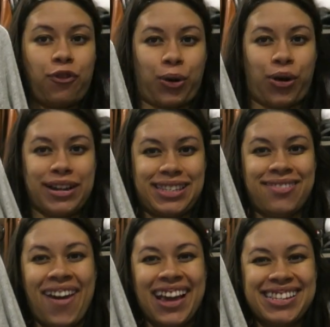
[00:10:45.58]
for
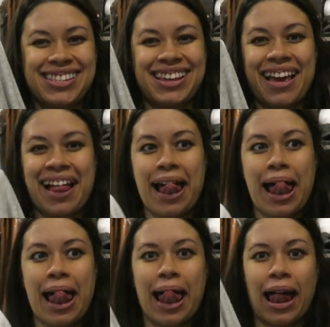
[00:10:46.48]
Christmas,
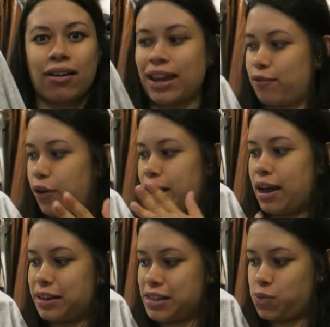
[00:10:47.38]
like for an
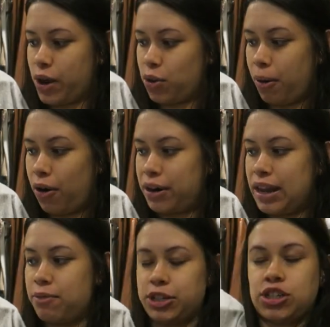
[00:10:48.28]
ugly sweater
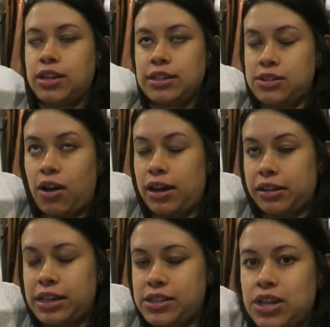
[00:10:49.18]
party, which it's not
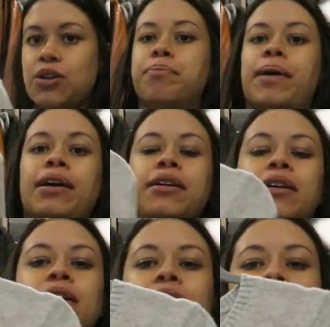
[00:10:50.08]
ugly, it's cute, but
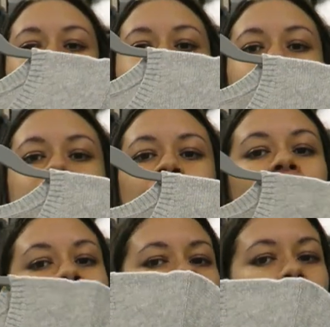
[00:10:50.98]

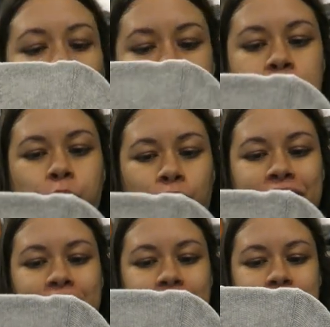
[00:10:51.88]
I've always
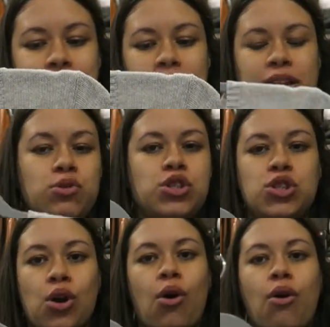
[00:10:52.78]
worn it. Like, there's
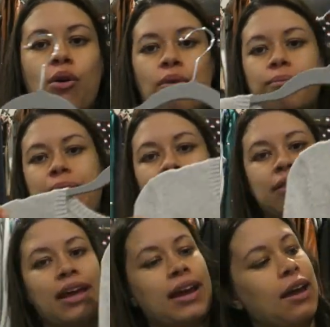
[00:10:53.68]
so many,
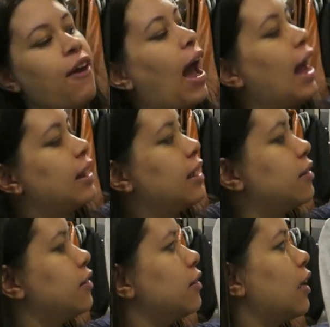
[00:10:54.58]
like, I've had
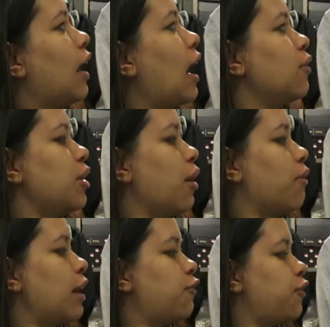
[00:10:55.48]
it, I don't
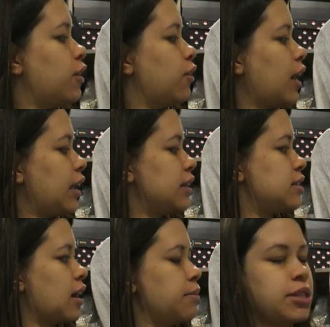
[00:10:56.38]
know, I feel like
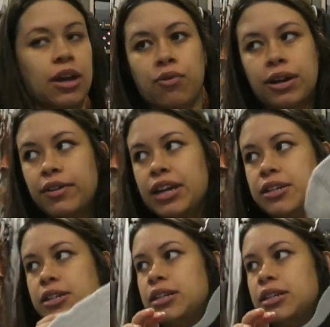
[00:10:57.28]
it's time to get rid of it.